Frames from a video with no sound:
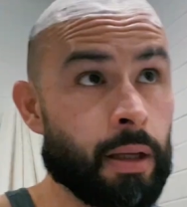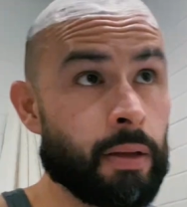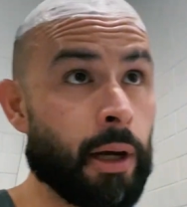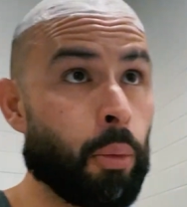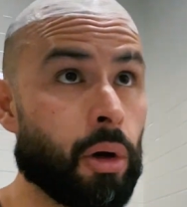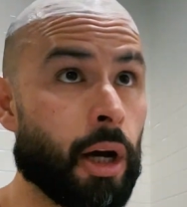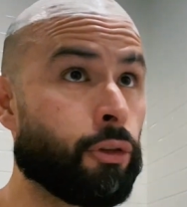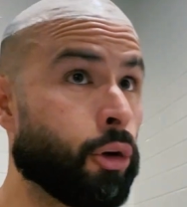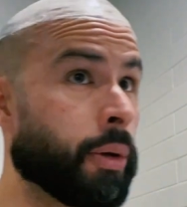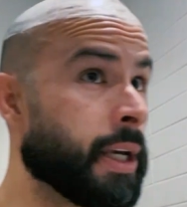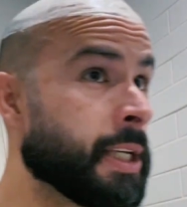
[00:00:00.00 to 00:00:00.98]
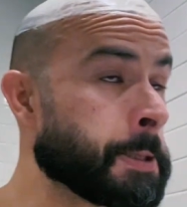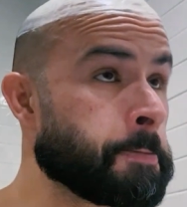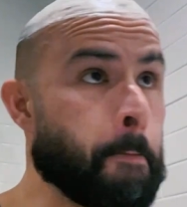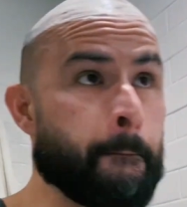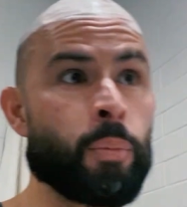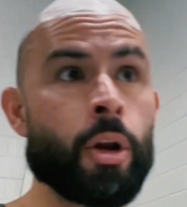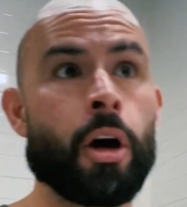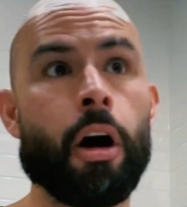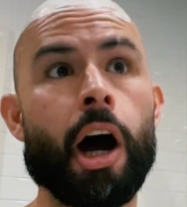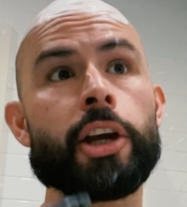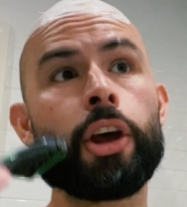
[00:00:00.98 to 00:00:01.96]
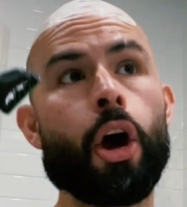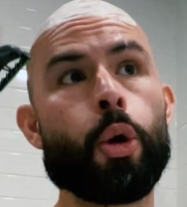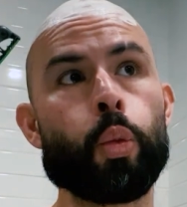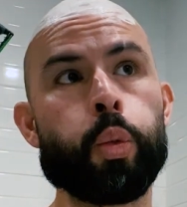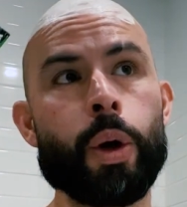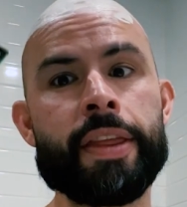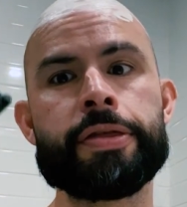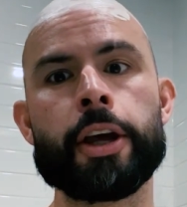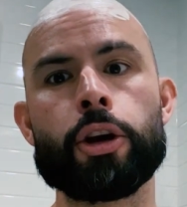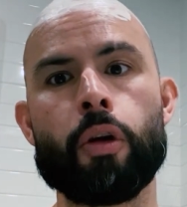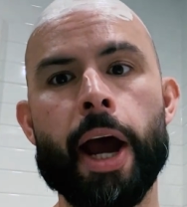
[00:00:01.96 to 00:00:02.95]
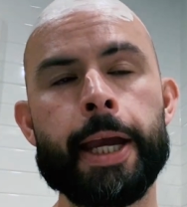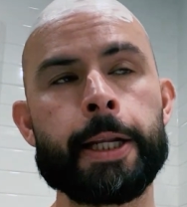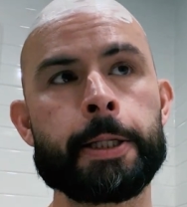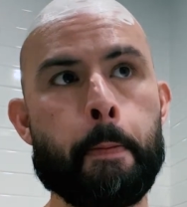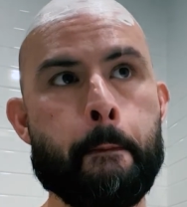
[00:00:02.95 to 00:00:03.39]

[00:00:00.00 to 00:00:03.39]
Now what I do is, I go with the grain